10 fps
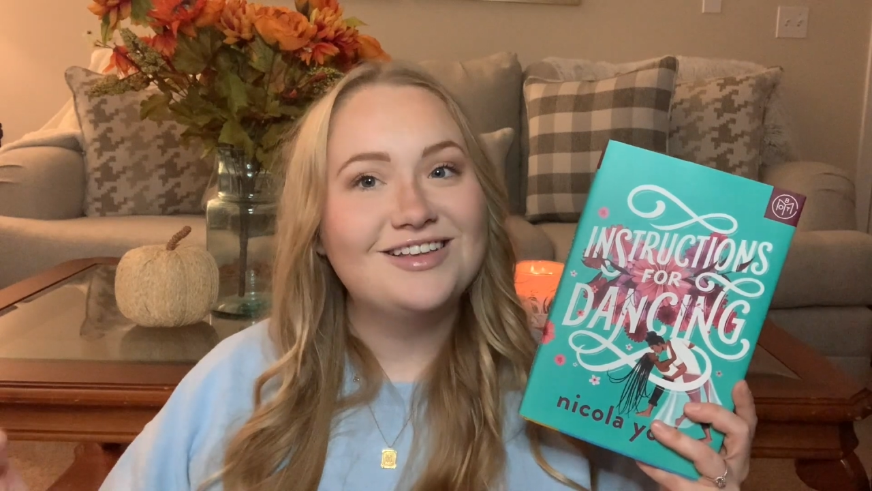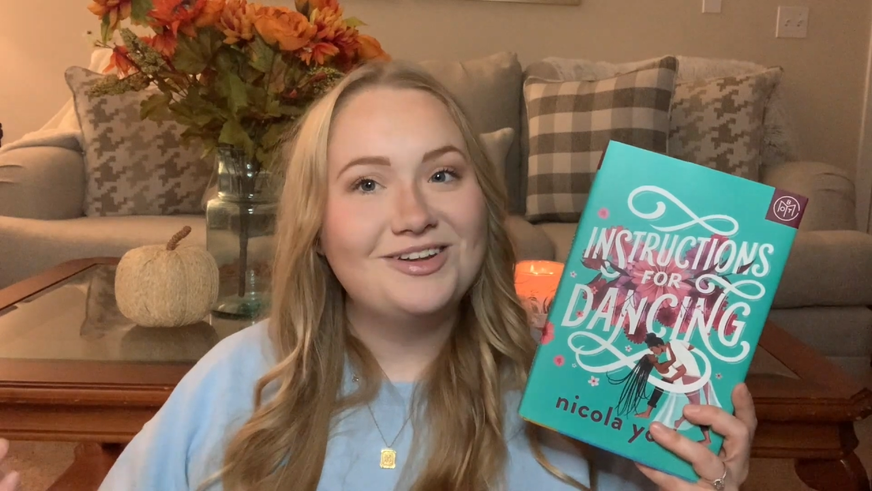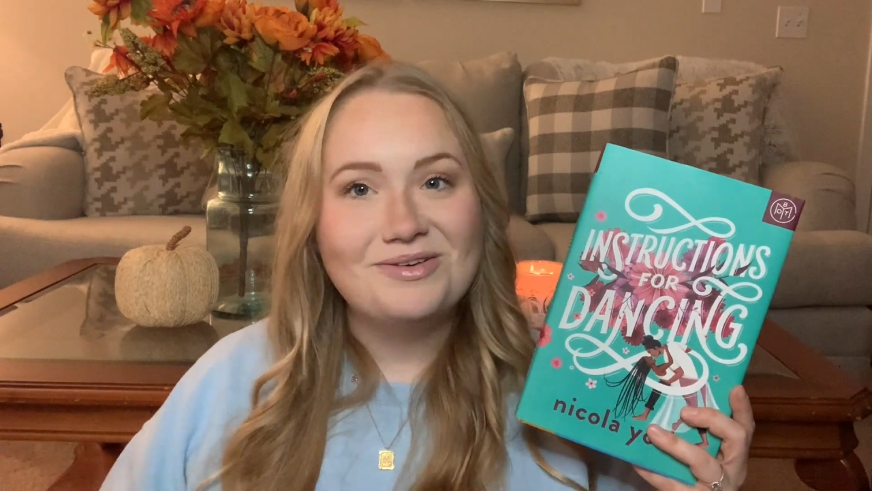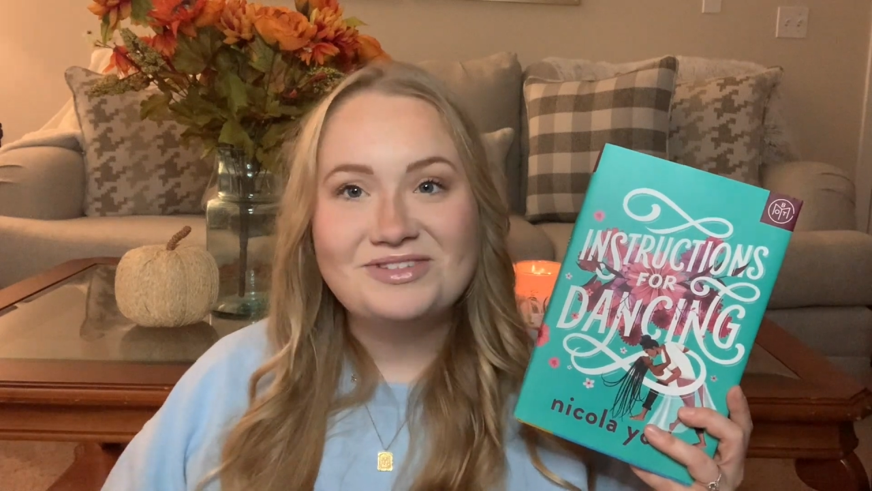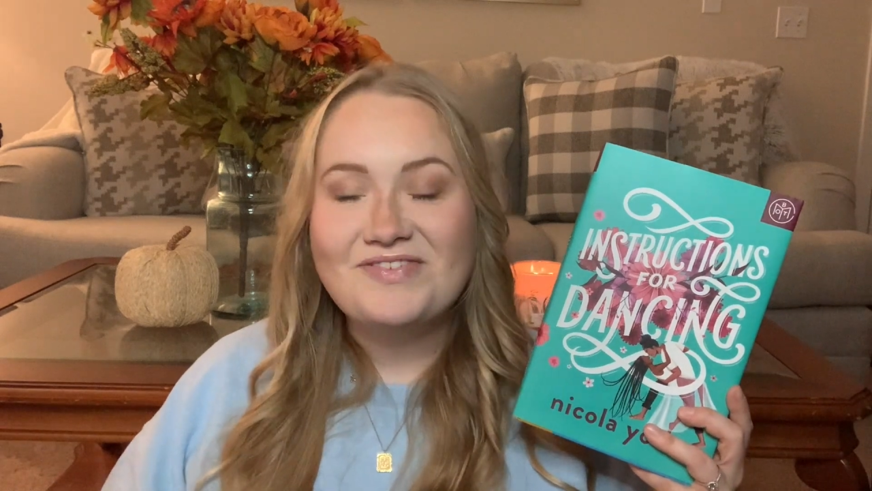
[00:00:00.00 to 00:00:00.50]
you
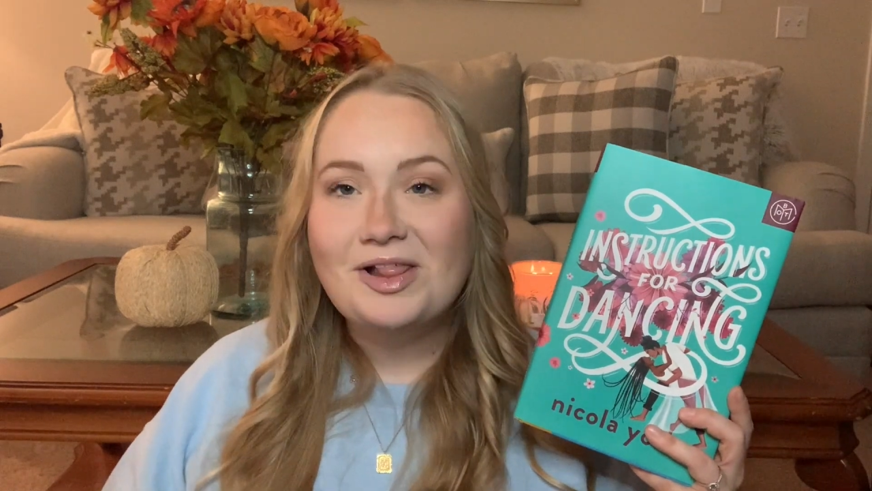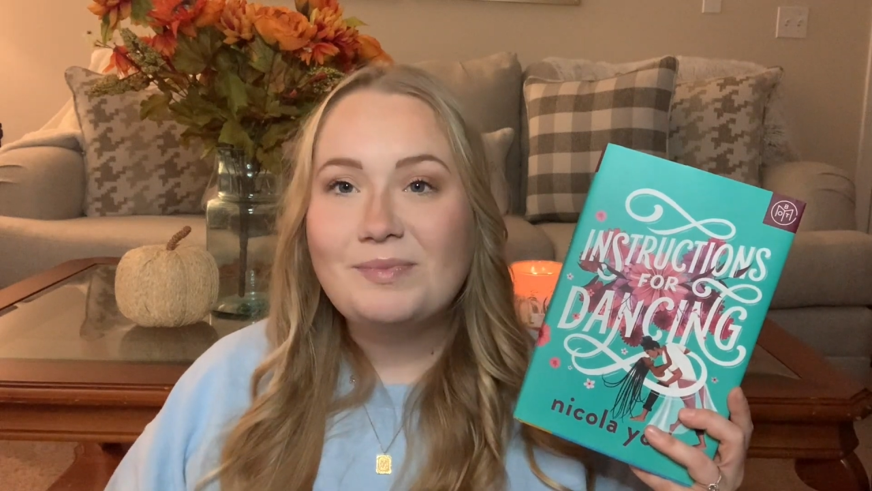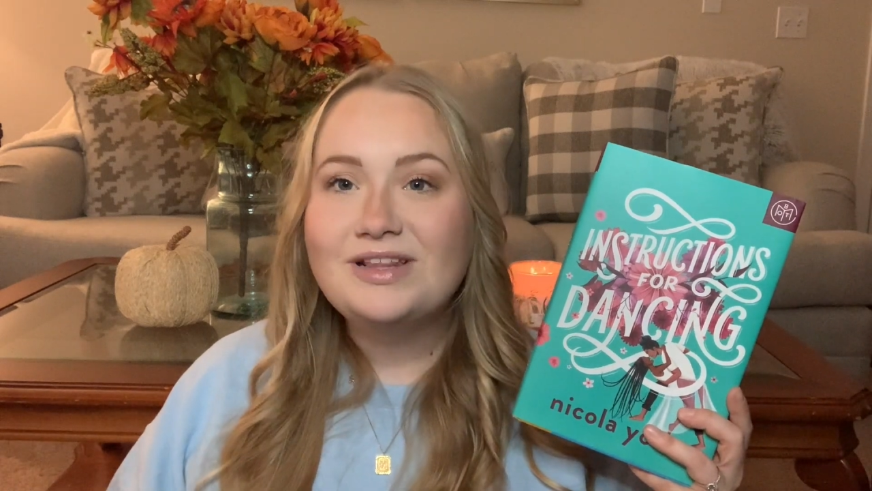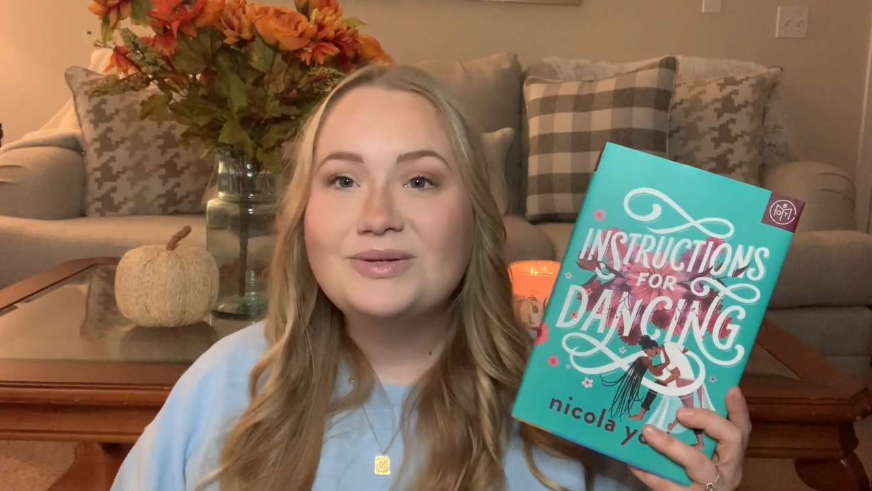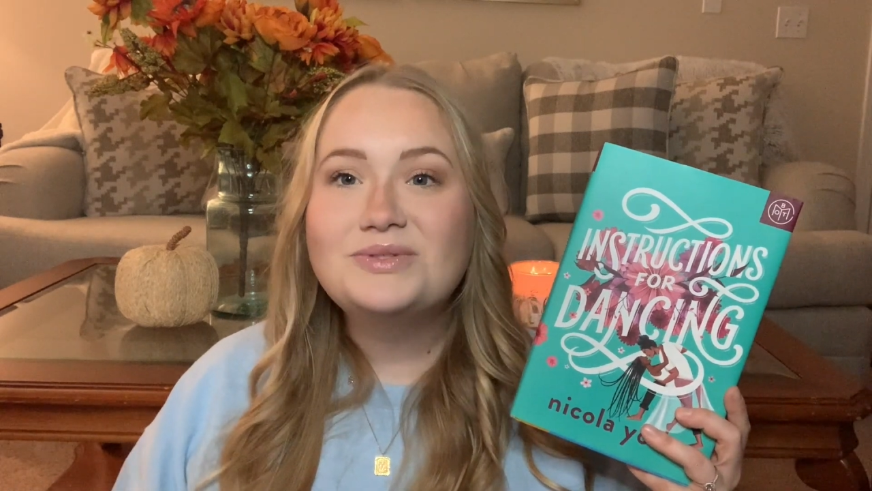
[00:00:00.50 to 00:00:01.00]
know,
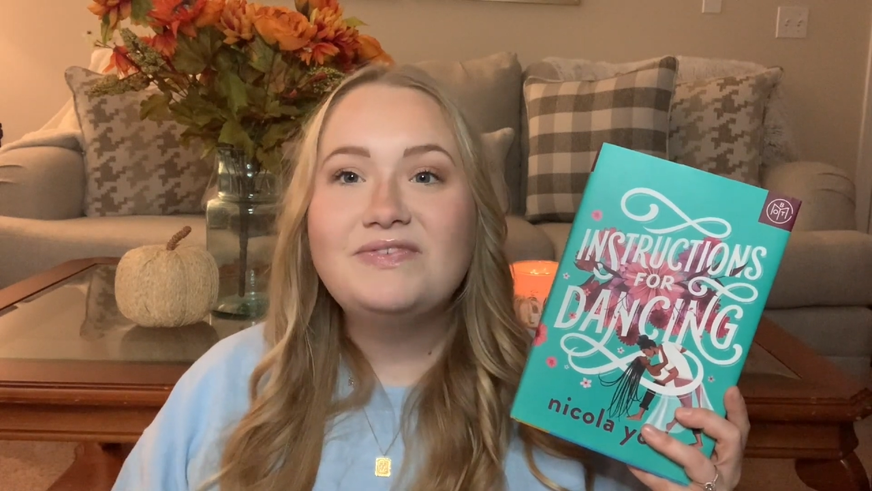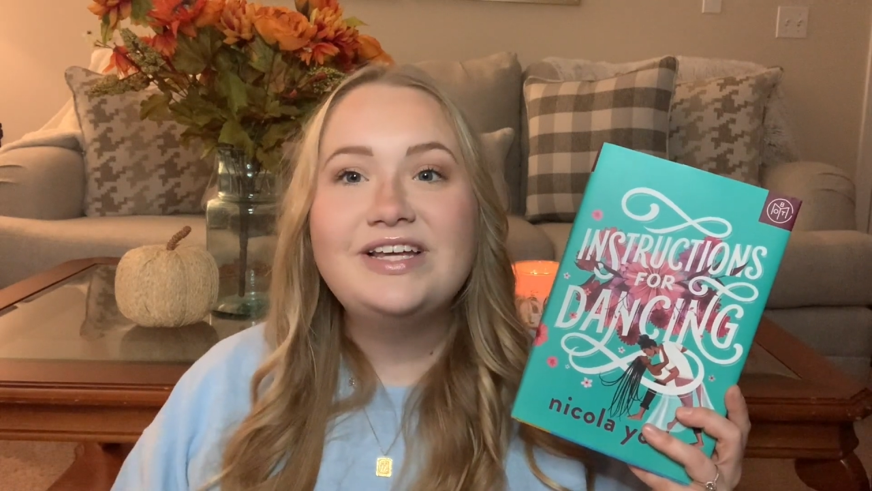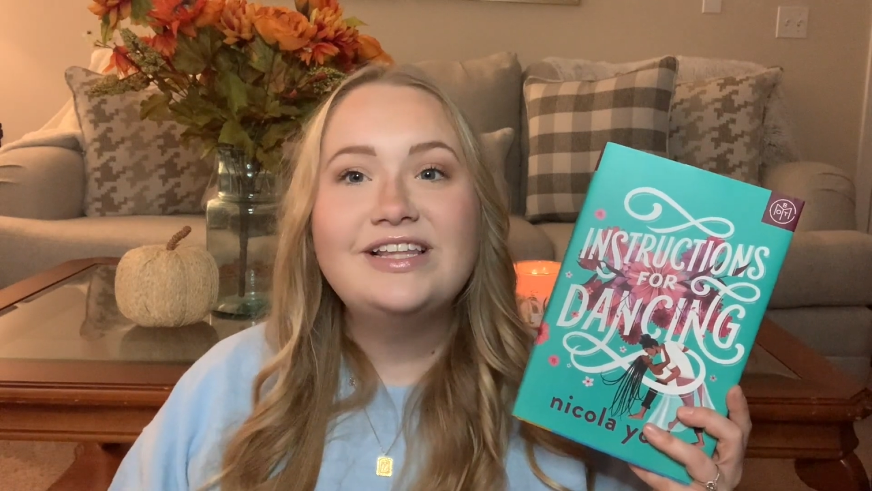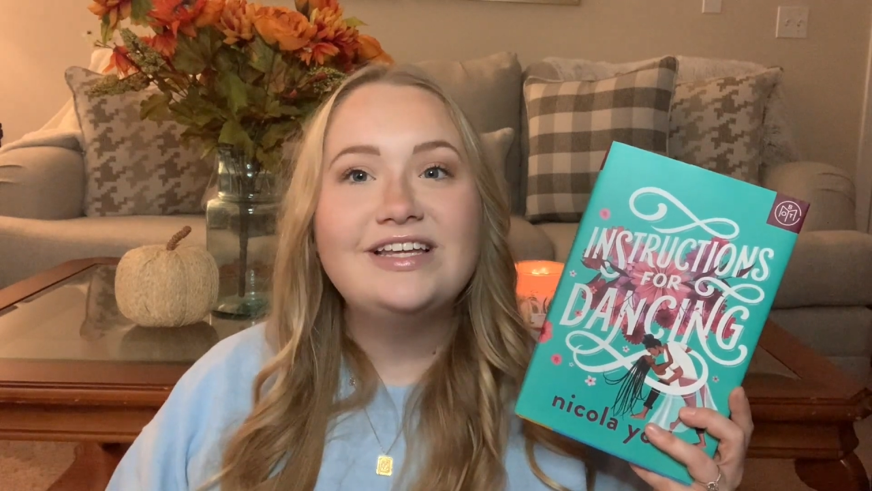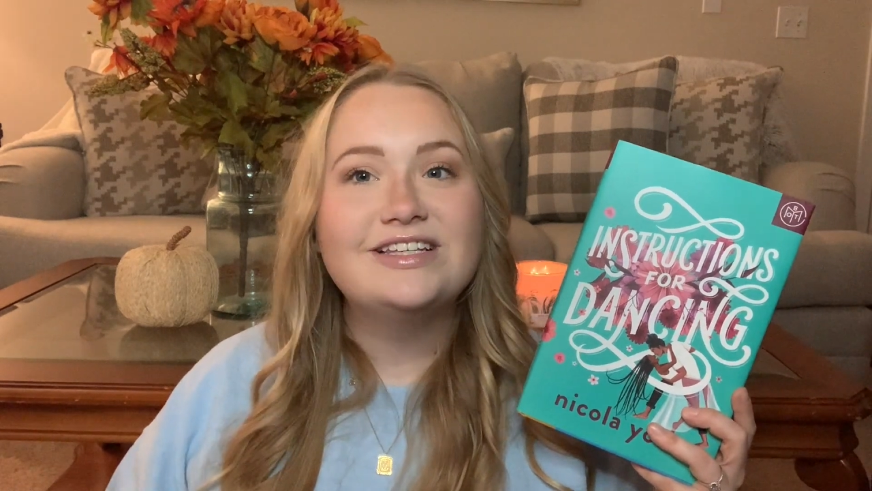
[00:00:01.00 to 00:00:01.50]
developing those
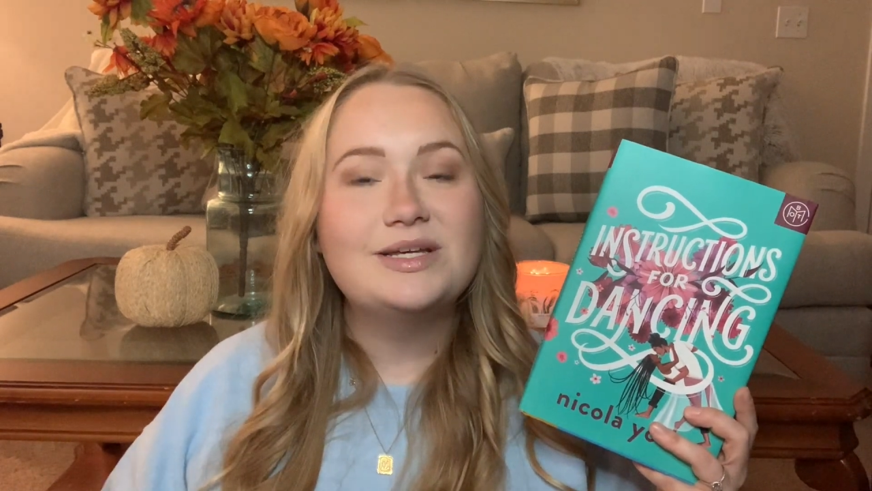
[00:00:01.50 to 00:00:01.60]
feelings.